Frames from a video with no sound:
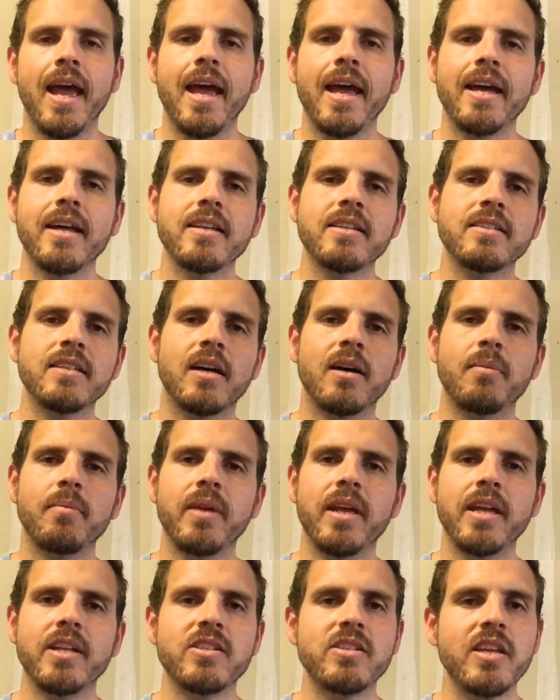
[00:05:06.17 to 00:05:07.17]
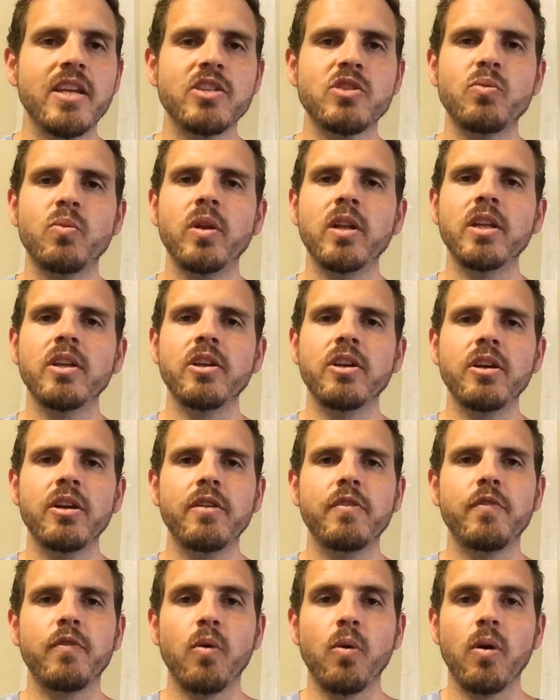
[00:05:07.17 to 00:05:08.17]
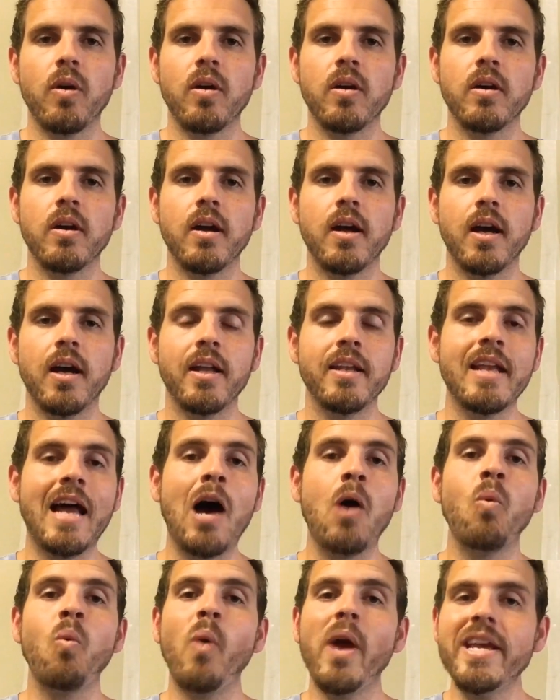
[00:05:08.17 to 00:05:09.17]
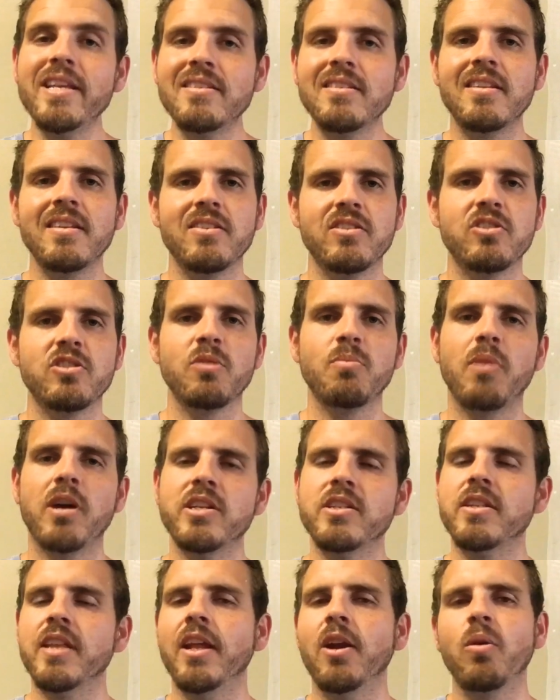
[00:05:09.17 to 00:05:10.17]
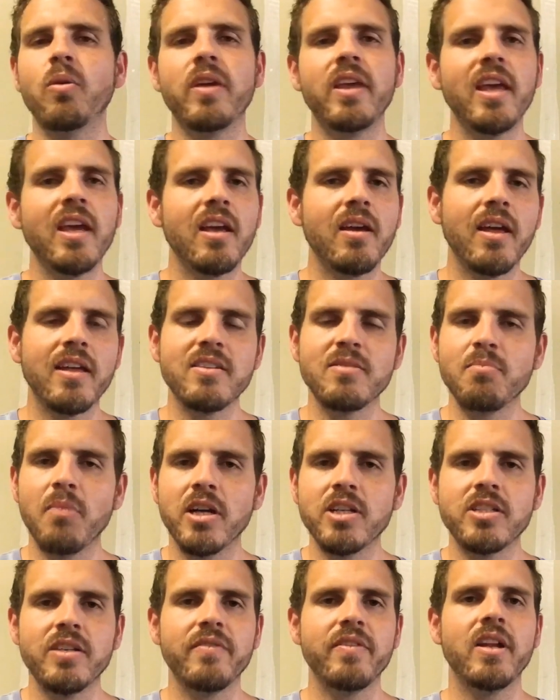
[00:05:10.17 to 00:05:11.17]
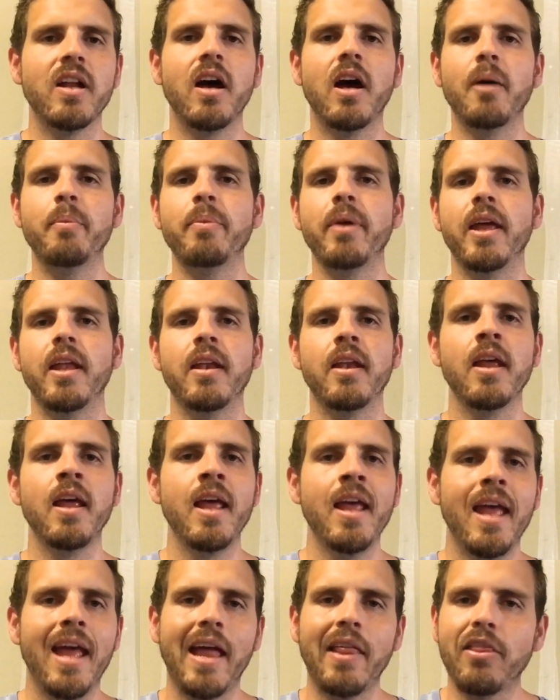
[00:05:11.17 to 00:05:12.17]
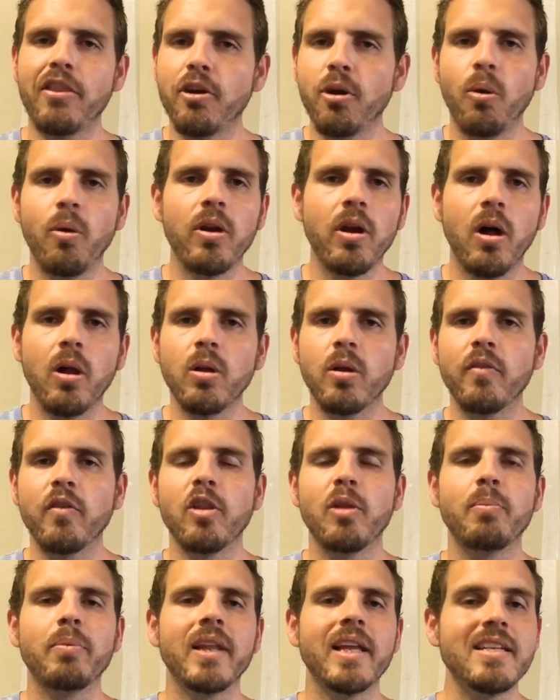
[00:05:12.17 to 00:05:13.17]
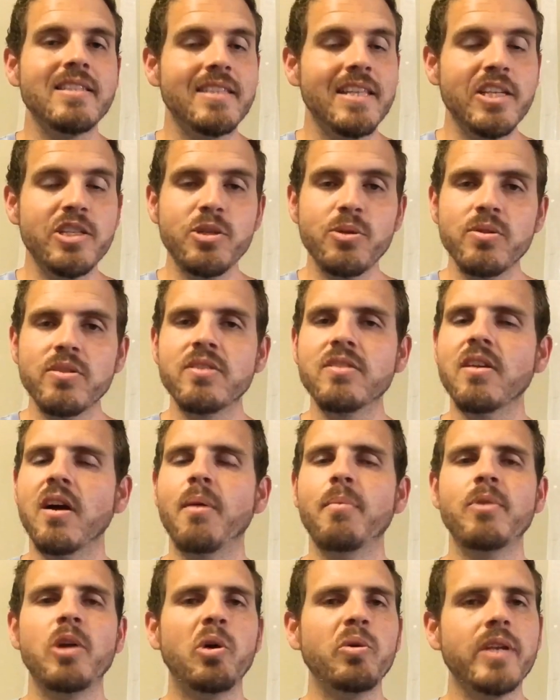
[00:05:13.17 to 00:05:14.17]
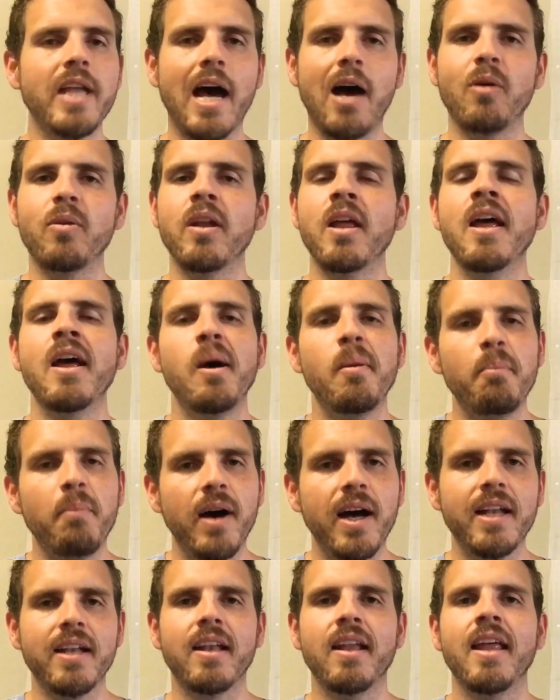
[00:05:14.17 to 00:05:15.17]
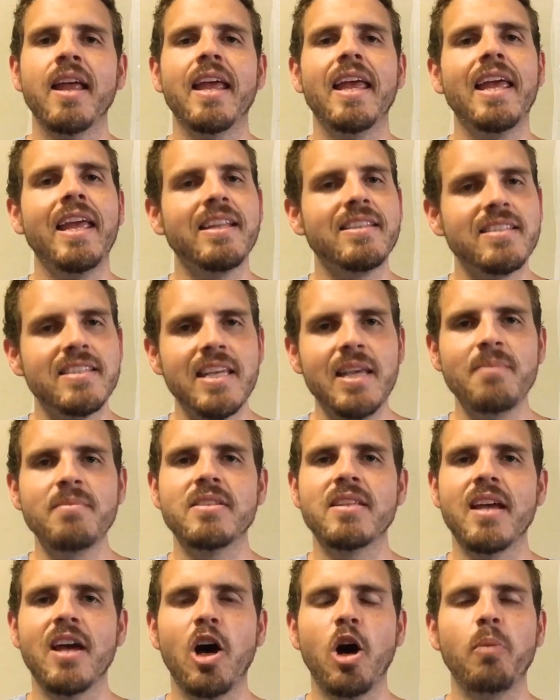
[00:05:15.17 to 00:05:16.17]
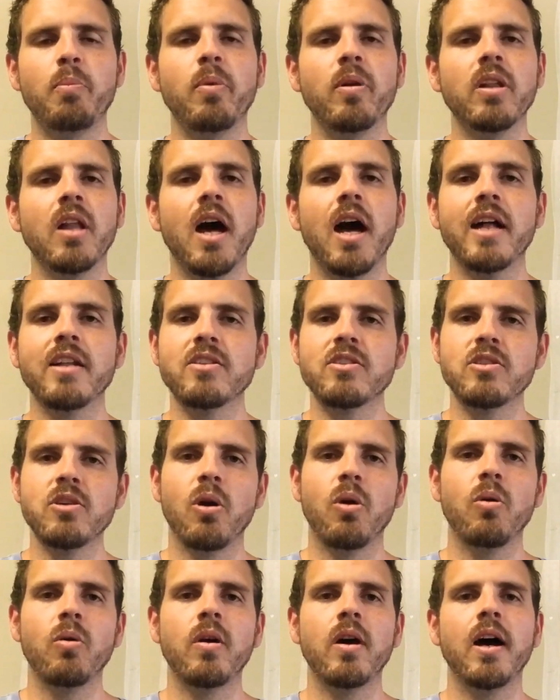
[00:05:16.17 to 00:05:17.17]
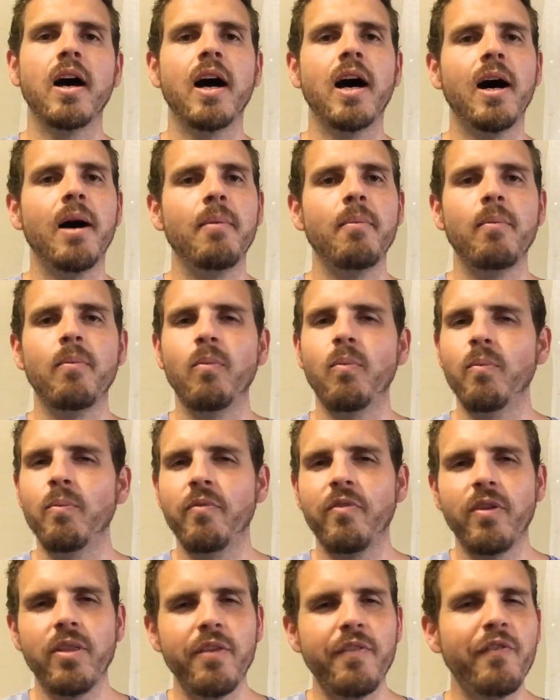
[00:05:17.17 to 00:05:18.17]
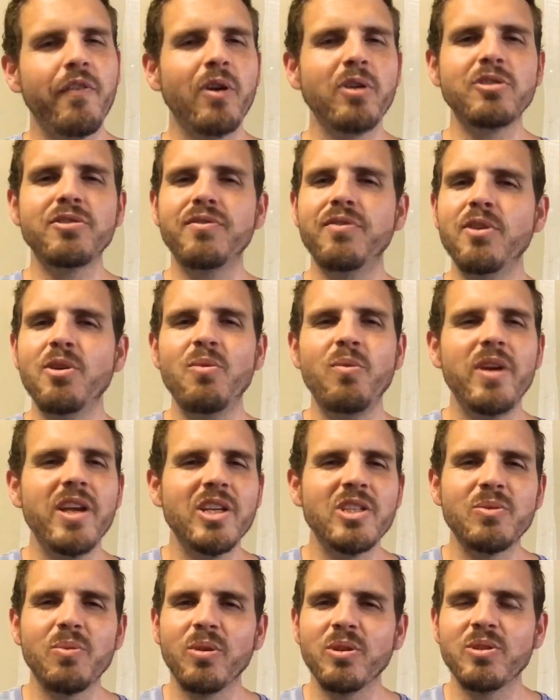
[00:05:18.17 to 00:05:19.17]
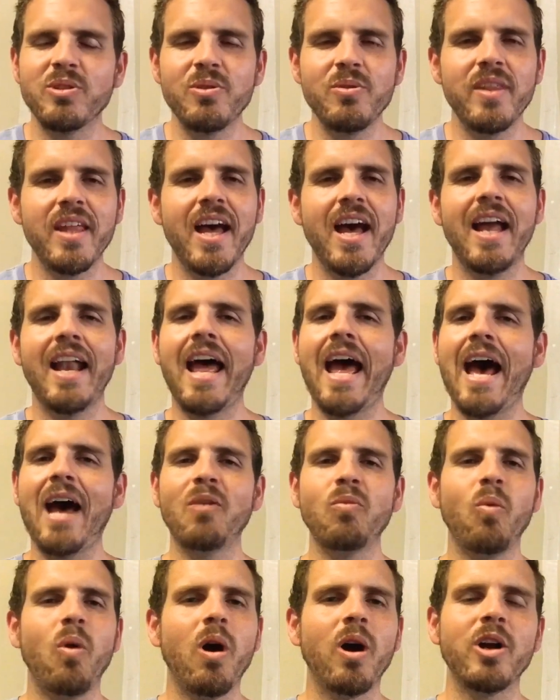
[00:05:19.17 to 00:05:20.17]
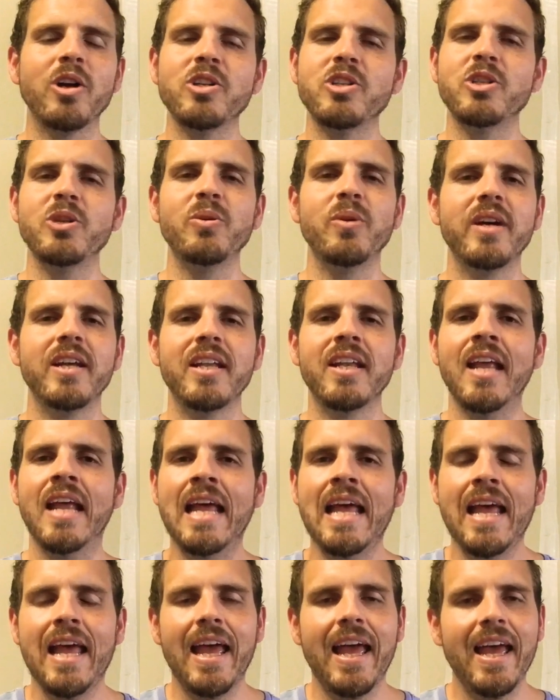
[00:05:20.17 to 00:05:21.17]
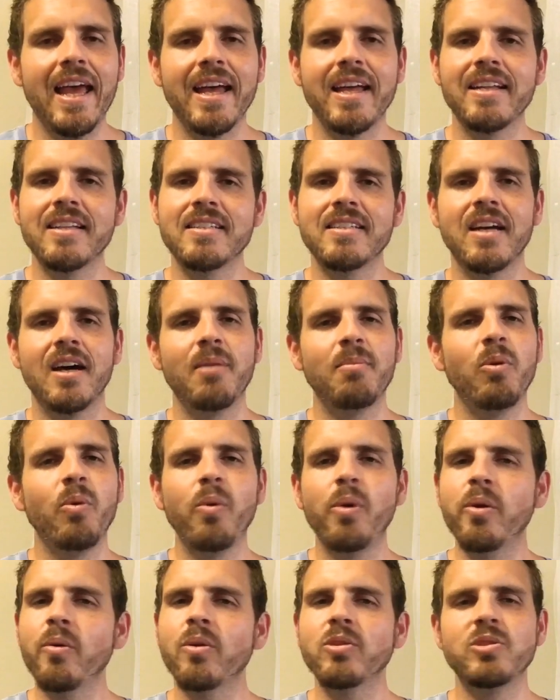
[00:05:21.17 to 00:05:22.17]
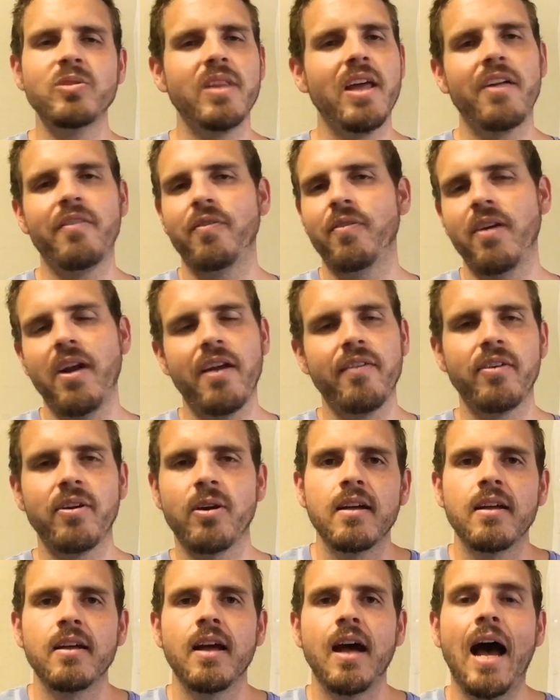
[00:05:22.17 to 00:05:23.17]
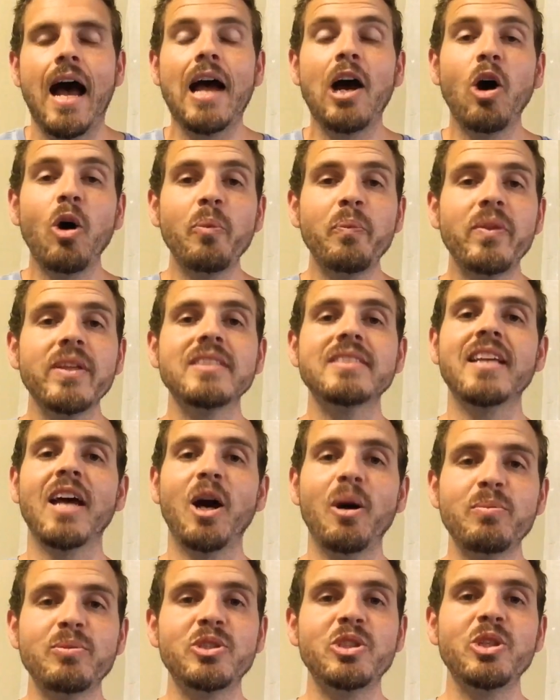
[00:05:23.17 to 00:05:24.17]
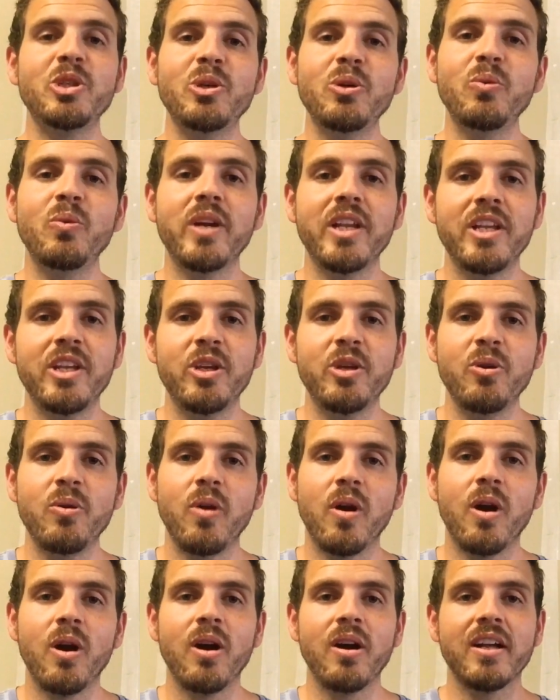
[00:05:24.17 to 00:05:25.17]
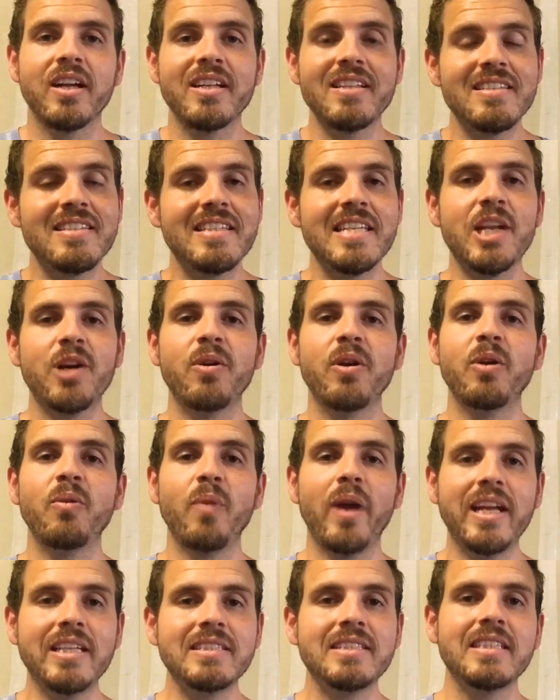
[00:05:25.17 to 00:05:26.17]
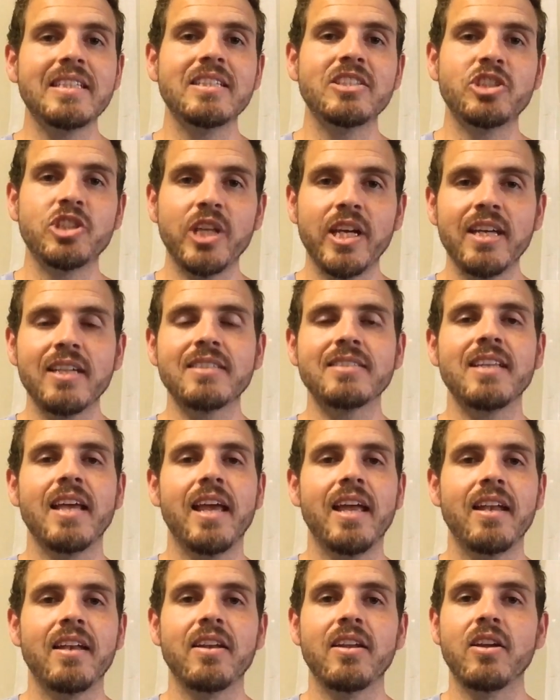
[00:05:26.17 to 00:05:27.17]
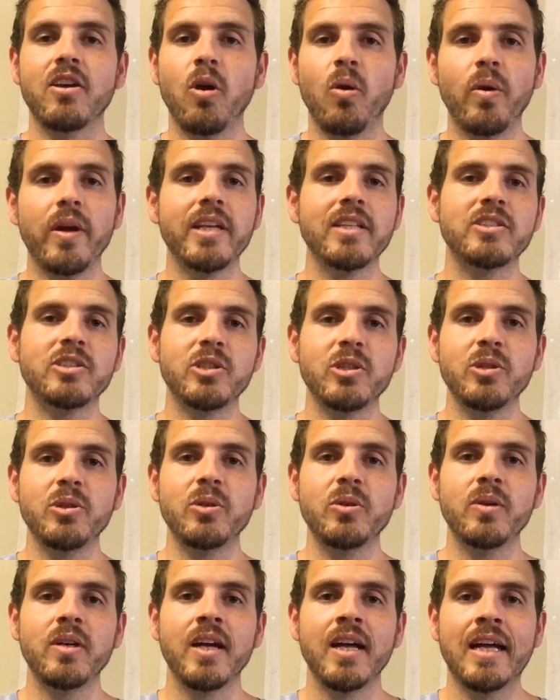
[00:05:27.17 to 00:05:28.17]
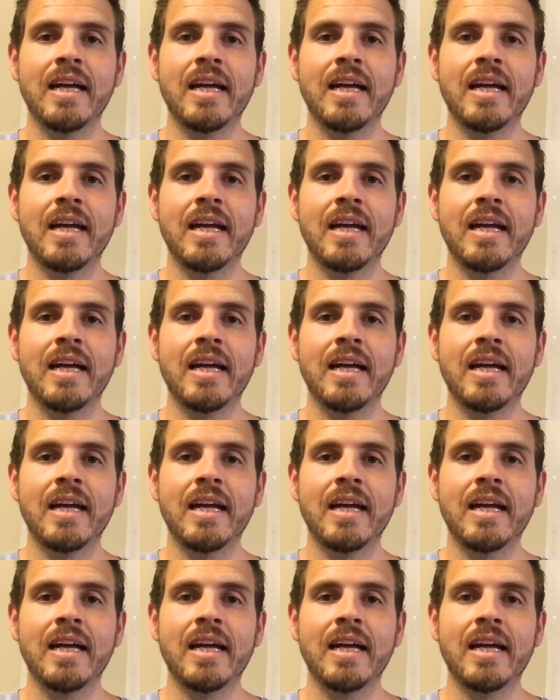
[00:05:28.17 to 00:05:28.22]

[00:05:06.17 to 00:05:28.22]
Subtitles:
And it's really good for not wasting so much. They don't kick as much of it up and throw it all over the place. They do some, no doubt, but it seems to help a lot. So for the first few weeks we'll do that, add water to it, and but we won't do that forever. I hope this helps you when you are considering raising chicks and going to